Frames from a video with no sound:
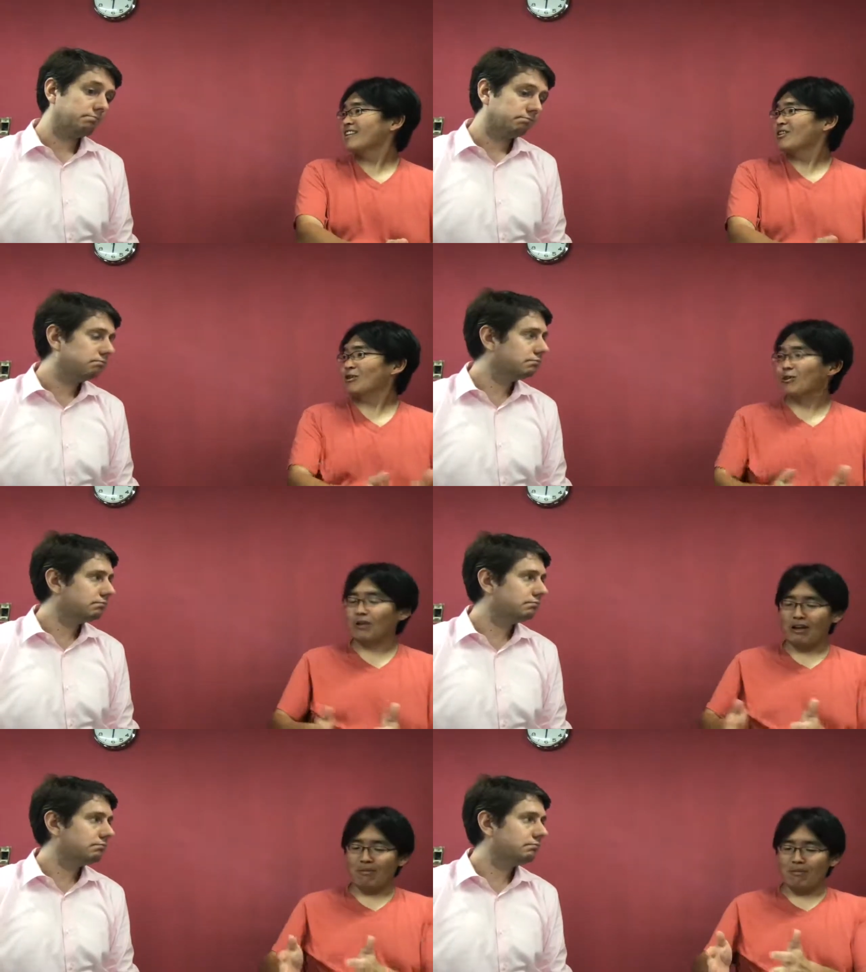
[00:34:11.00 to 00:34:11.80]

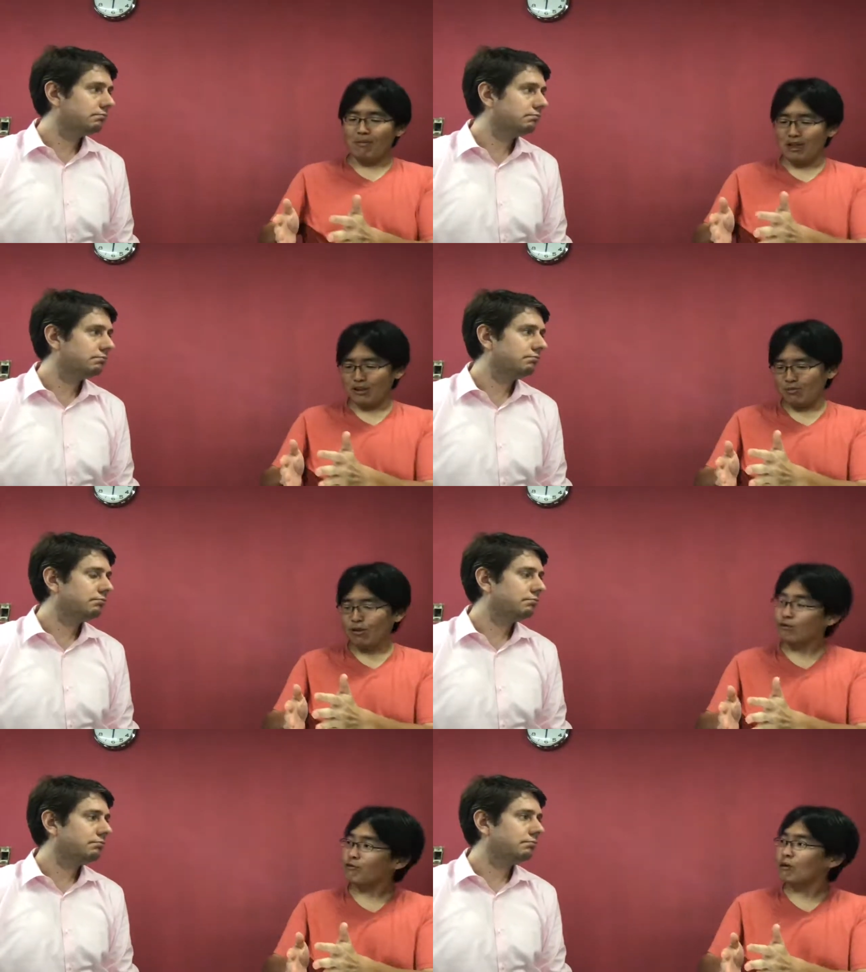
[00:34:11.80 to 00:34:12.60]
Speaker 1: to a much
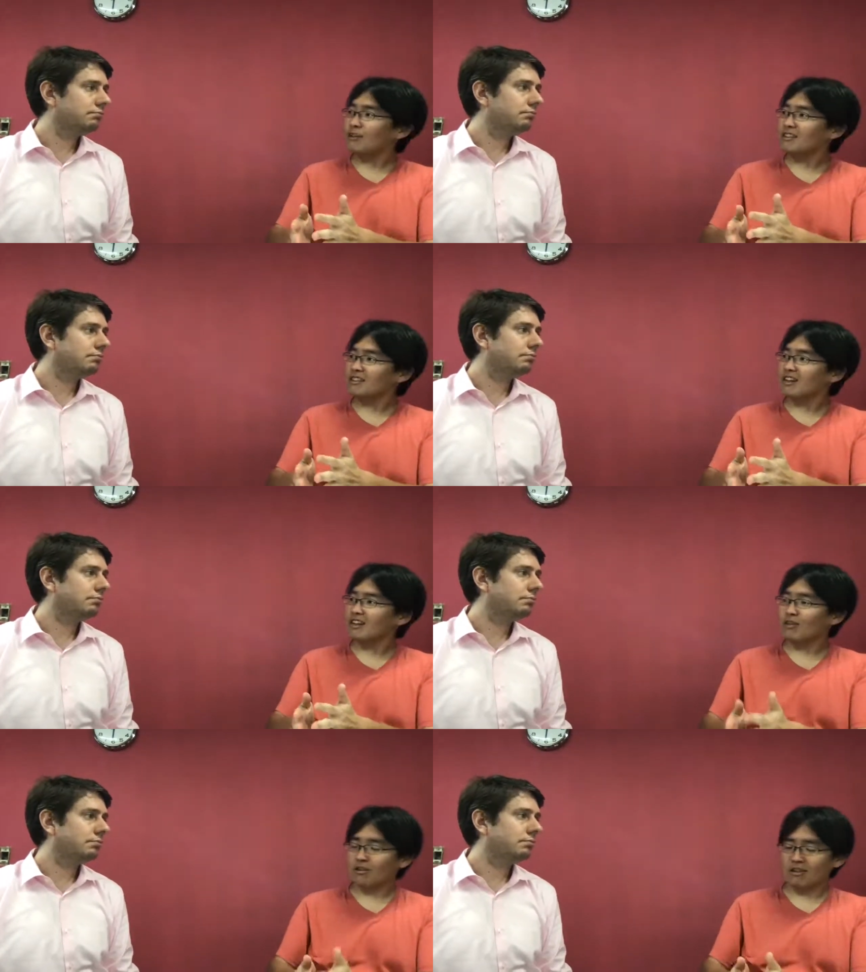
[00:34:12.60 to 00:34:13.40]
more focused like
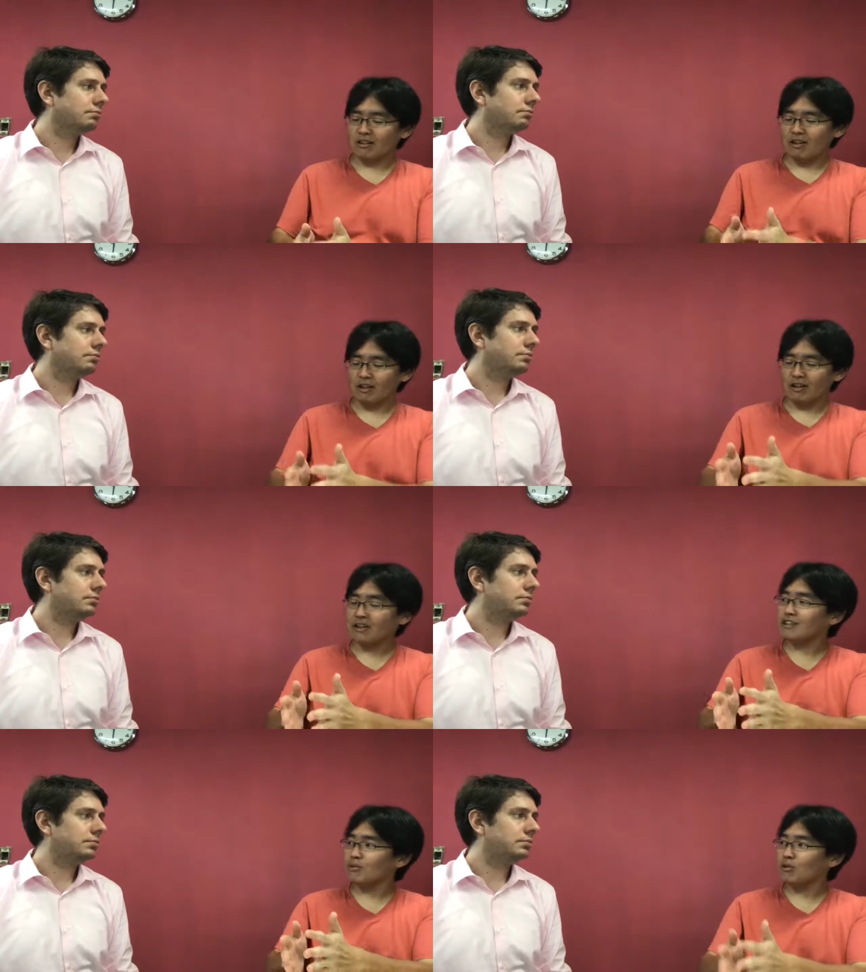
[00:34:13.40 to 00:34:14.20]
here's a target
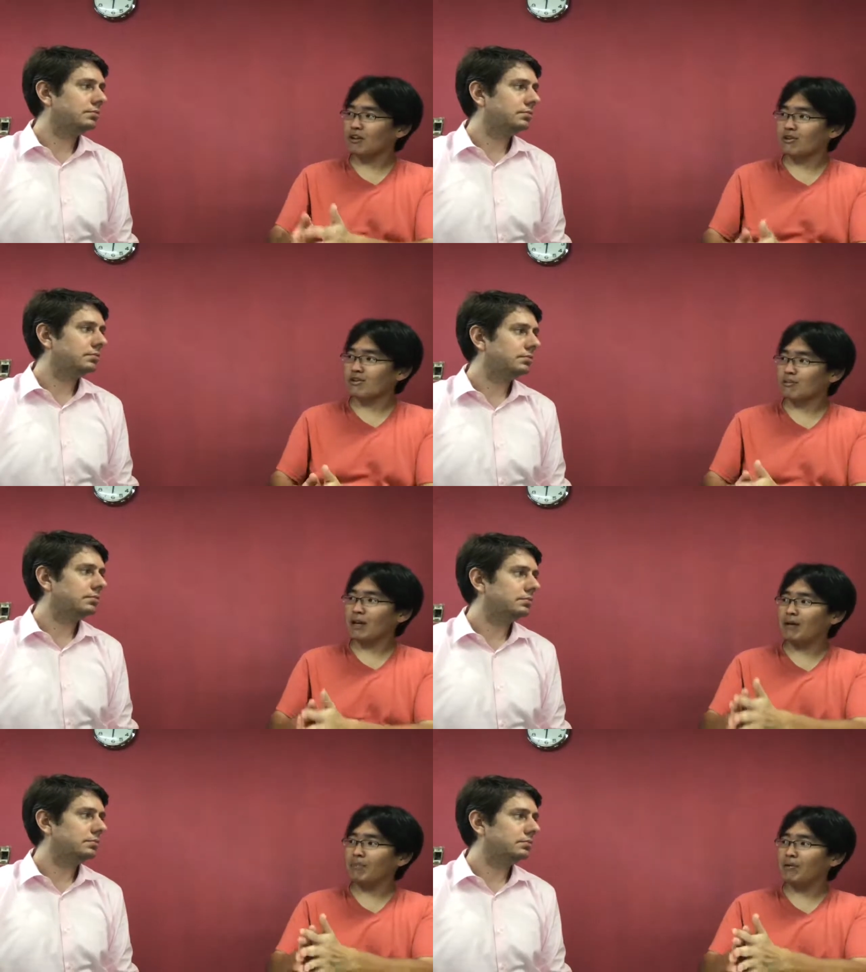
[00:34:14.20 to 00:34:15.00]
customer, here's the
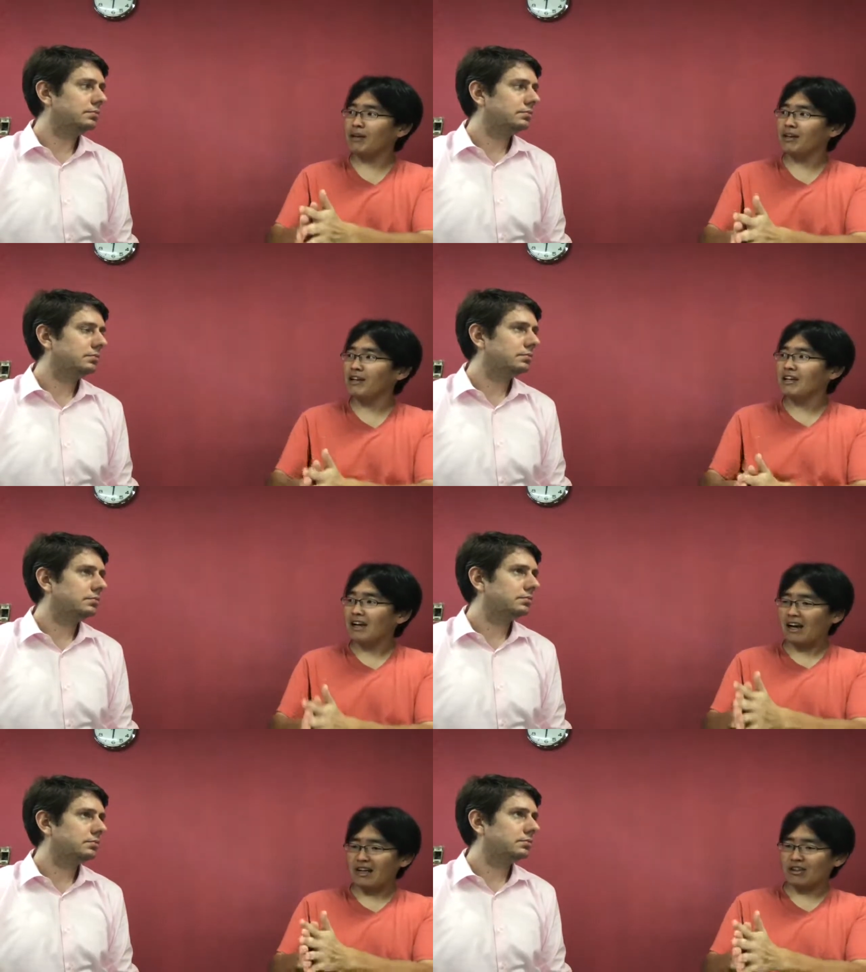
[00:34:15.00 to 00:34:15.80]
pain point,
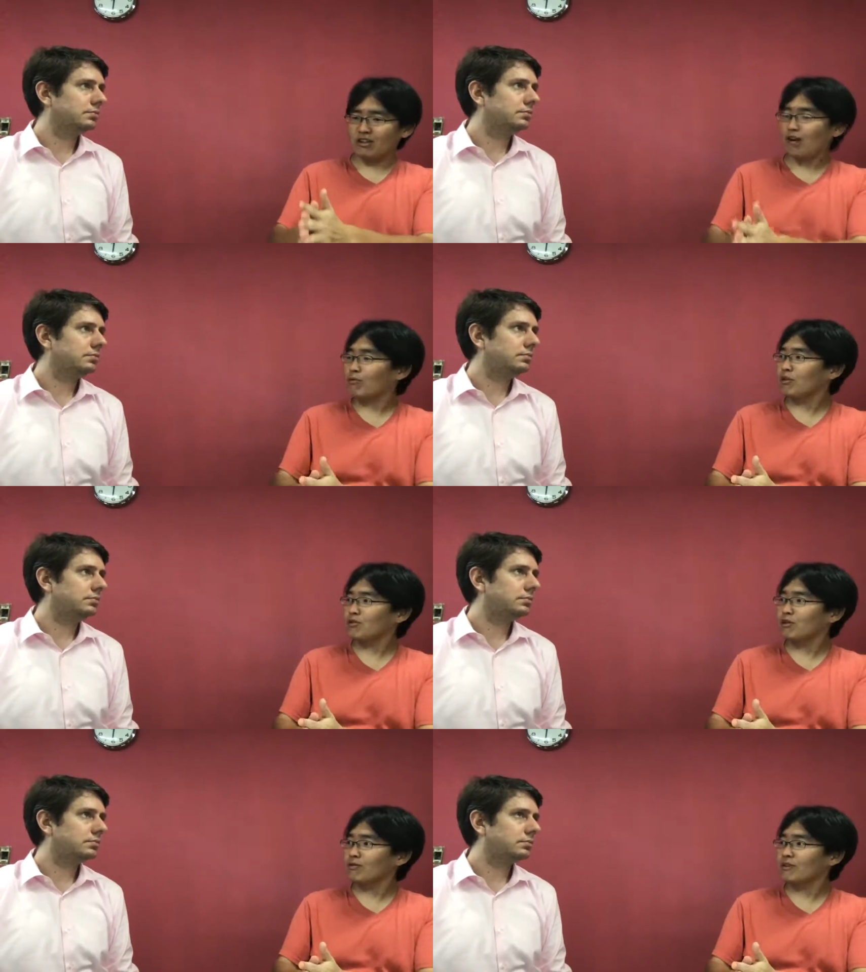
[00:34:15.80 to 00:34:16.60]
software
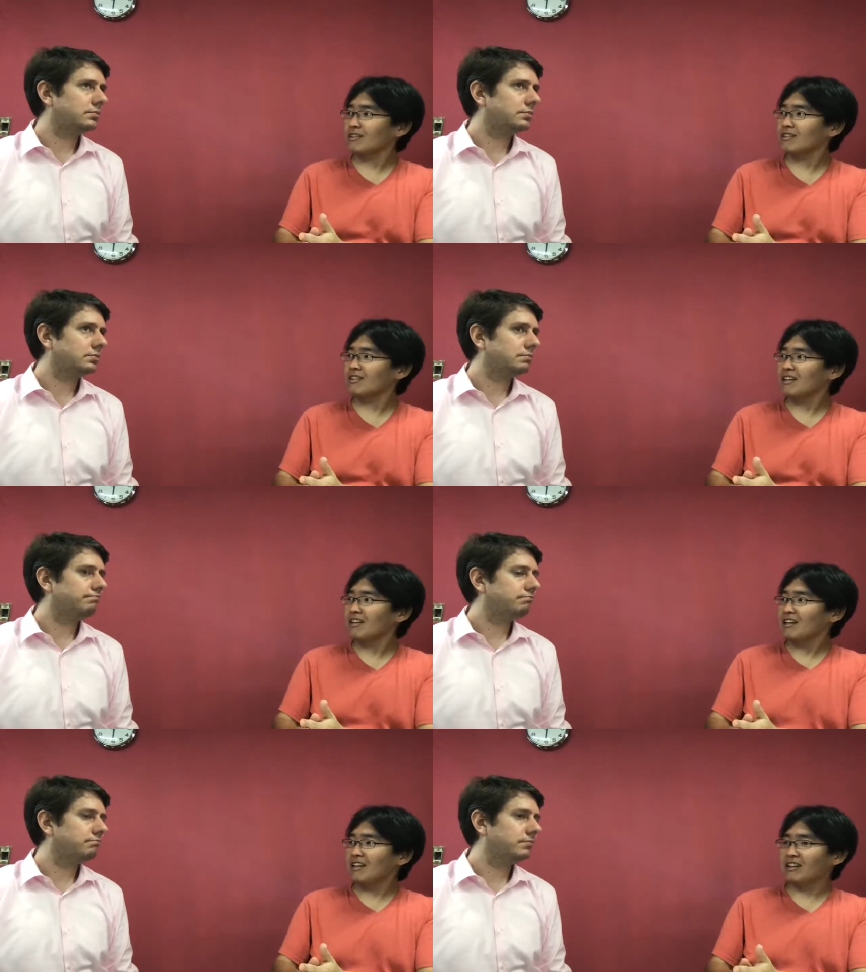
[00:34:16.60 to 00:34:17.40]
service,
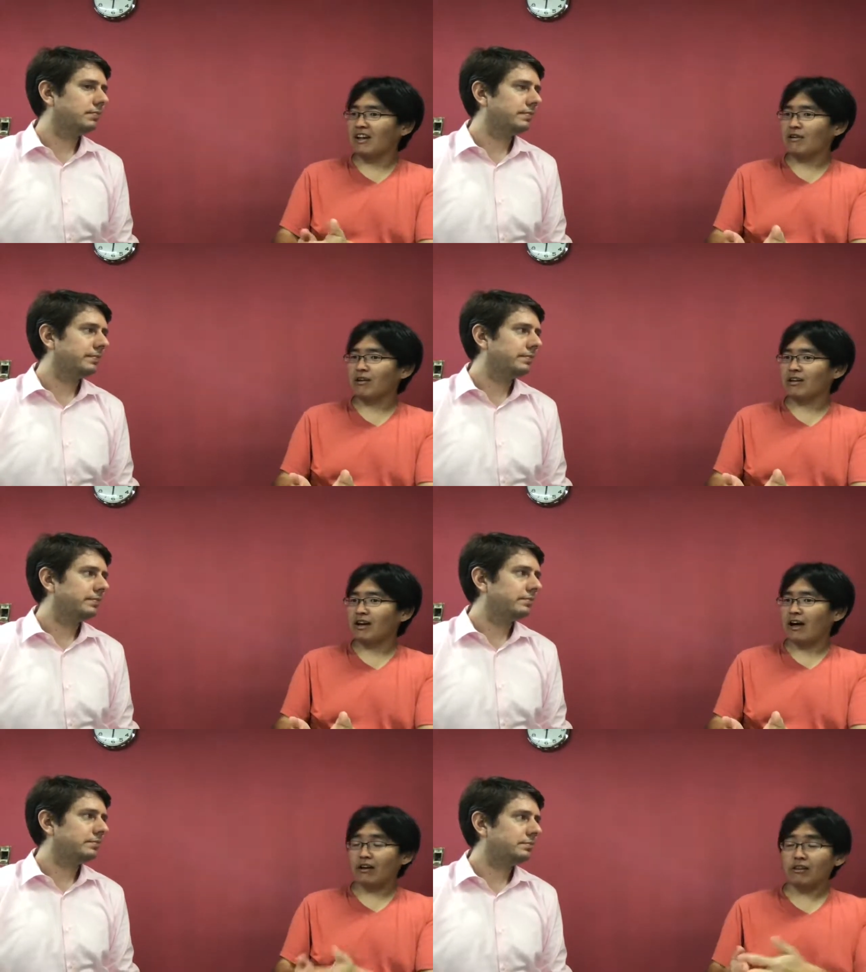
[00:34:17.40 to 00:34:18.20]
in an area
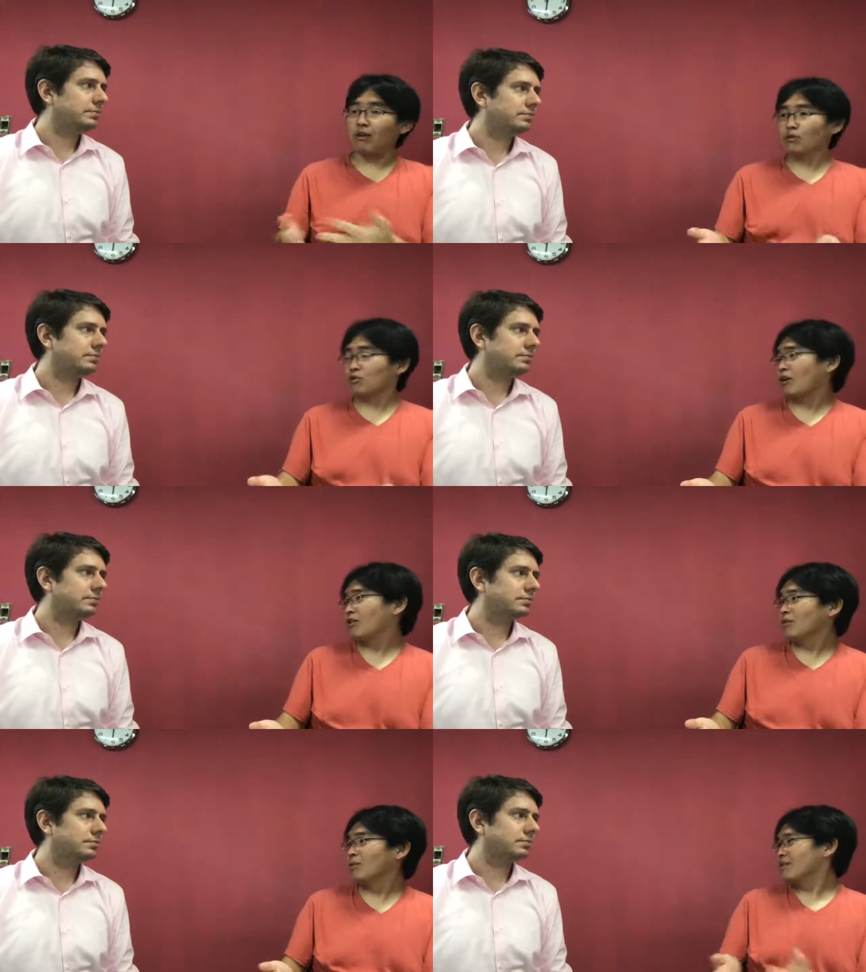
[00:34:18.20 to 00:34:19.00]
that I thought was crowded but